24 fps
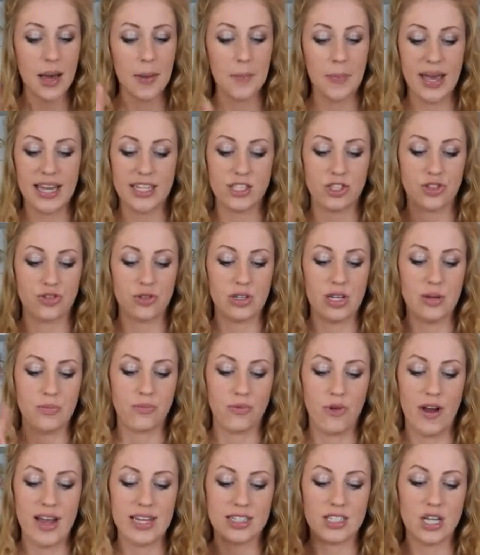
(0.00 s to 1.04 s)
pastry,
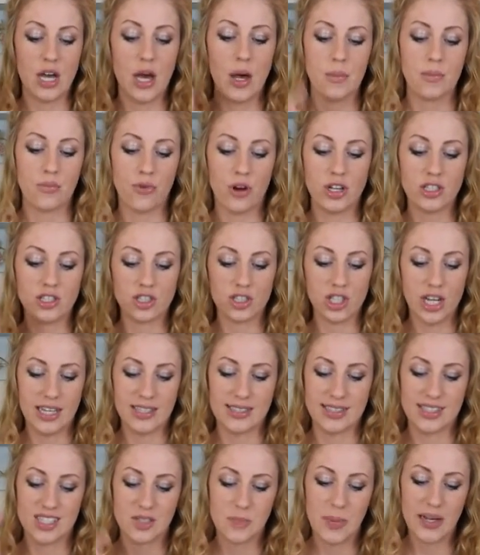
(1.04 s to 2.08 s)
bread, brunch
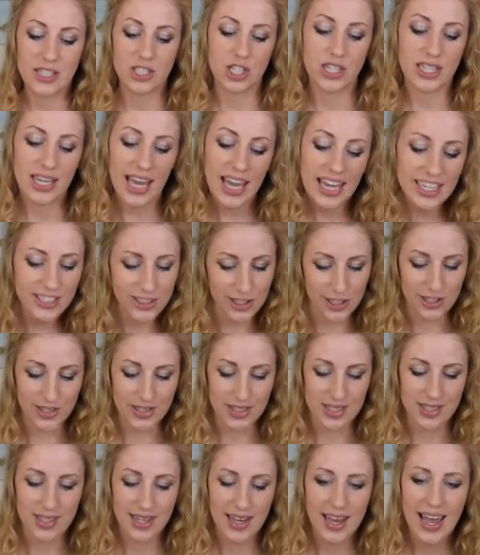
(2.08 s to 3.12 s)
and special
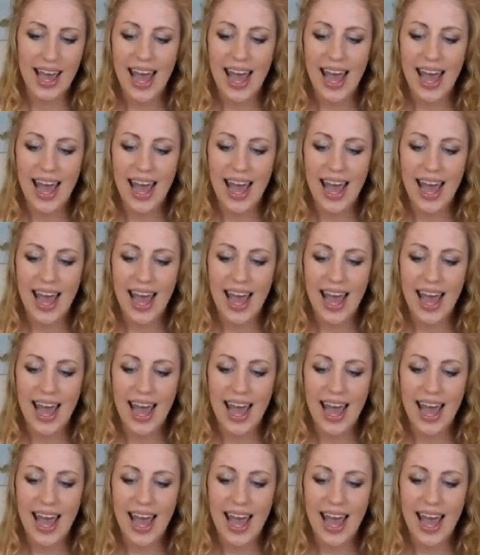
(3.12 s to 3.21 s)
occasions.